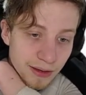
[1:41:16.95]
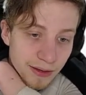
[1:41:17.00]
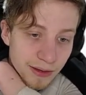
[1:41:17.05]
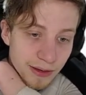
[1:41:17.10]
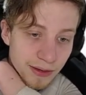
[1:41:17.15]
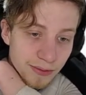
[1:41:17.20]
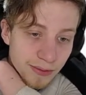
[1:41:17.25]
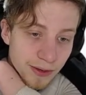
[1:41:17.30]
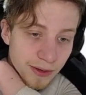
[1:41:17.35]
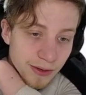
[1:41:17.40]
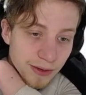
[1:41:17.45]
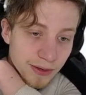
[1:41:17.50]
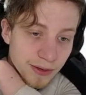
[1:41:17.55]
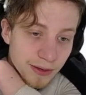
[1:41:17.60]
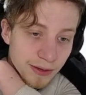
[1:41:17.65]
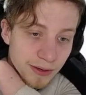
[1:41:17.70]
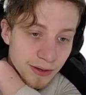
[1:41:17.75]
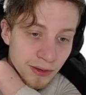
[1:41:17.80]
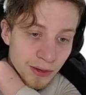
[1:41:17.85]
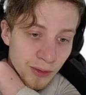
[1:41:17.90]
Like,
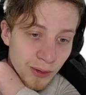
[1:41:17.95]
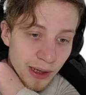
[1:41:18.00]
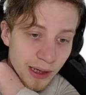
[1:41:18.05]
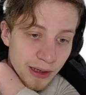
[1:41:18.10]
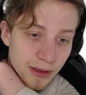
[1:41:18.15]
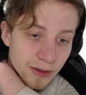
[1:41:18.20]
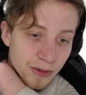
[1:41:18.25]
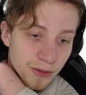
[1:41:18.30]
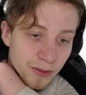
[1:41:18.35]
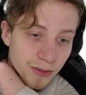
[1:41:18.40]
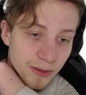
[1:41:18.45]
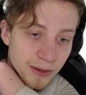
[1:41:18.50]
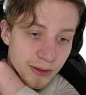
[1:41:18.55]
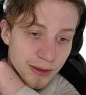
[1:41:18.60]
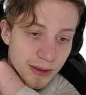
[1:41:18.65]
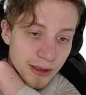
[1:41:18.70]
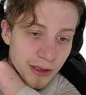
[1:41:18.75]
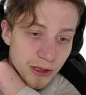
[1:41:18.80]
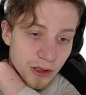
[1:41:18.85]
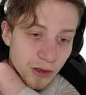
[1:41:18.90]
who are
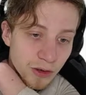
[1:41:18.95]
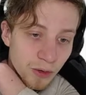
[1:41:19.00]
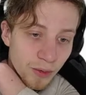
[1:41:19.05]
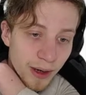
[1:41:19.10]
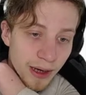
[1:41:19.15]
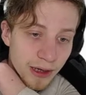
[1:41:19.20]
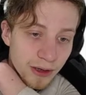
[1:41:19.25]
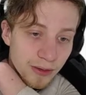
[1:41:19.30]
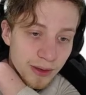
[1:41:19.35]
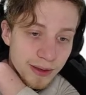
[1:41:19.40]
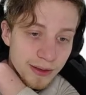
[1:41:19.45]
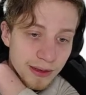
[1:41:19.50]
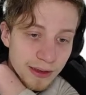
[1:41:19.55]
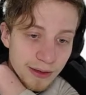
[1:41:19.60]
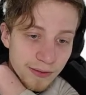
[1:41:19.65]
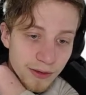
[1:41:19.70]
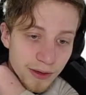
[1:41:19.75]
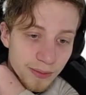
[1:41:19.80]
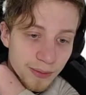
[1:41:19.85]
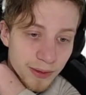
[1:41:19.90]
you as a
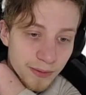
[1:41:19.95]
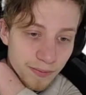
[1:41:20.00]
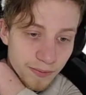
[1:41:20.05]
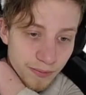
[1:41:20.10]
developer?